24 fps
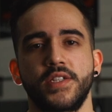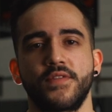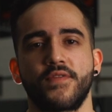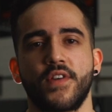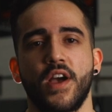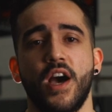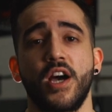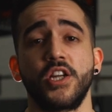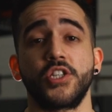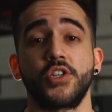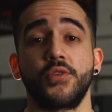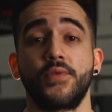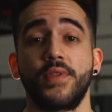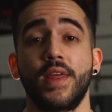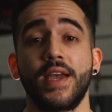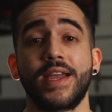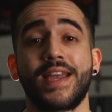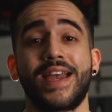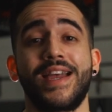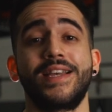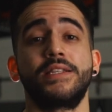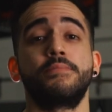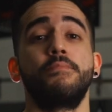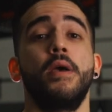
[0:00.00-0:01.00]
of cardio. In that
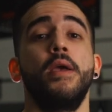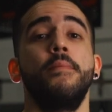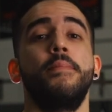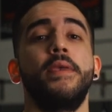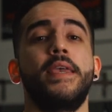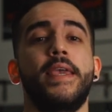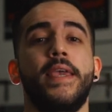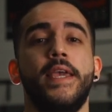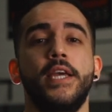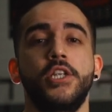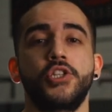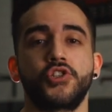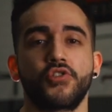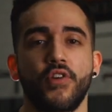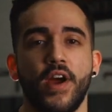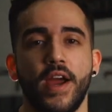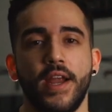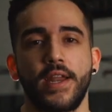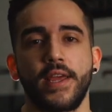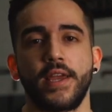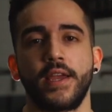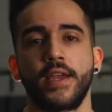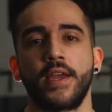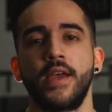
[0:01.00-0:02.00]
case, maybe HIIT
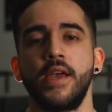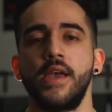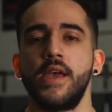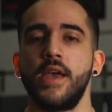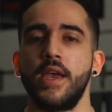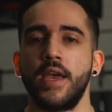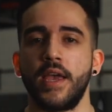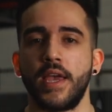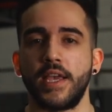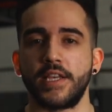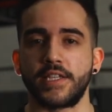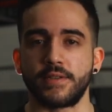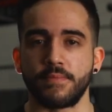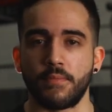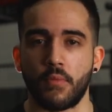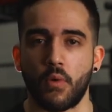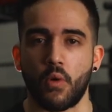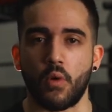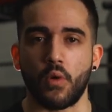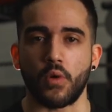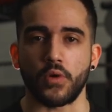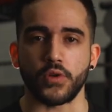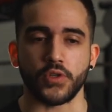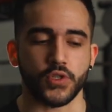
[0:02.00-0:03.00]
training is
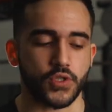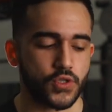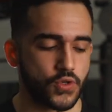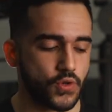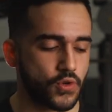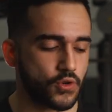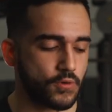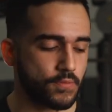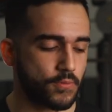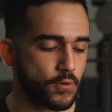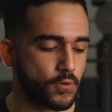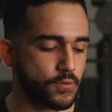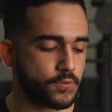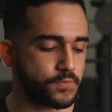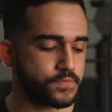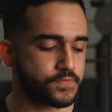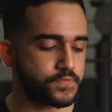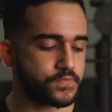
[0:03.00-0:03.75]
more suitable.